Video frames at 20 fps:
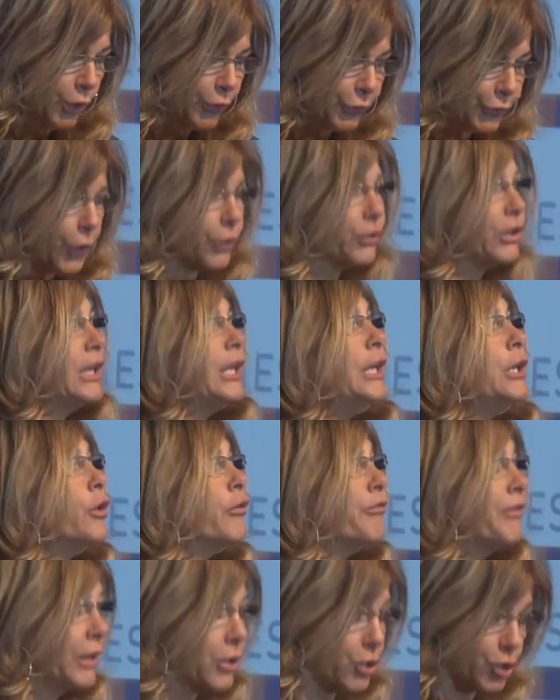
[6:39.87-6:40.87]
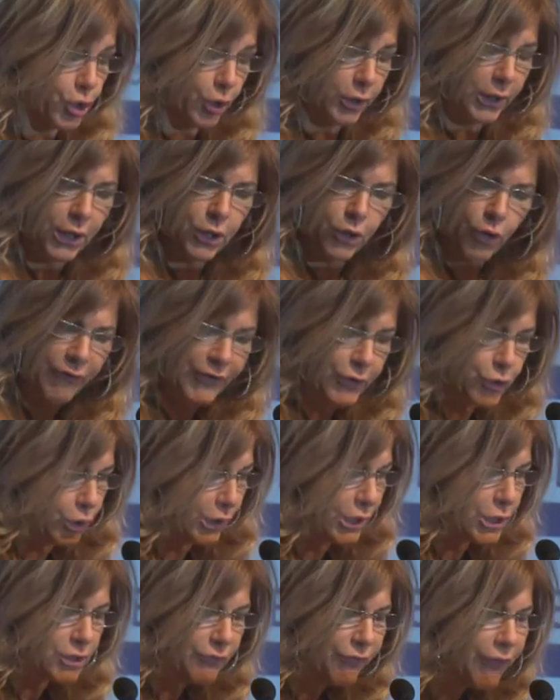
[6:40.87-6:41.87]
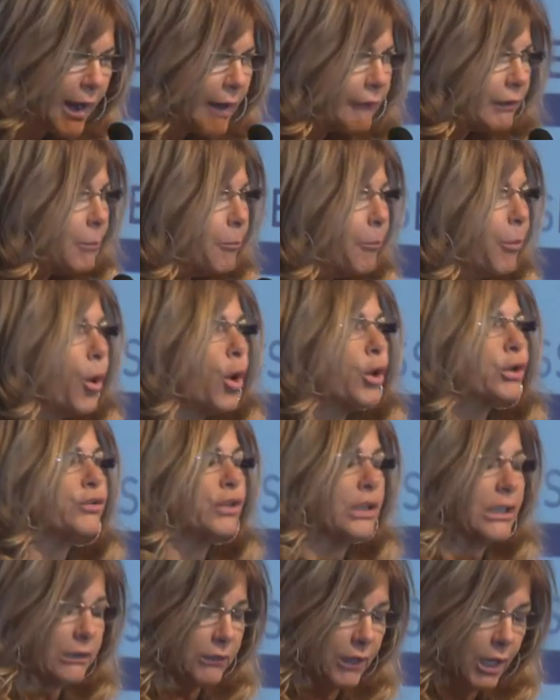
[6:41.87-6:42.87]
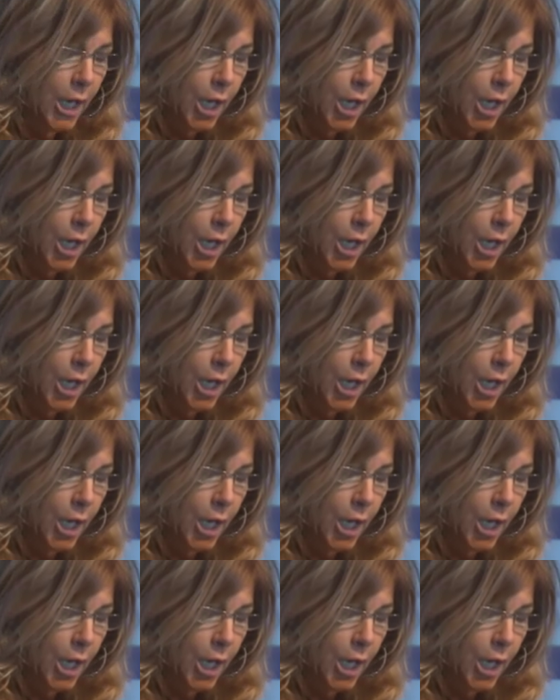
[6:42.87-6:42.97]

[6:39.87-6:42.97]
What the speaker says: Third, innovation. Innovation is very important.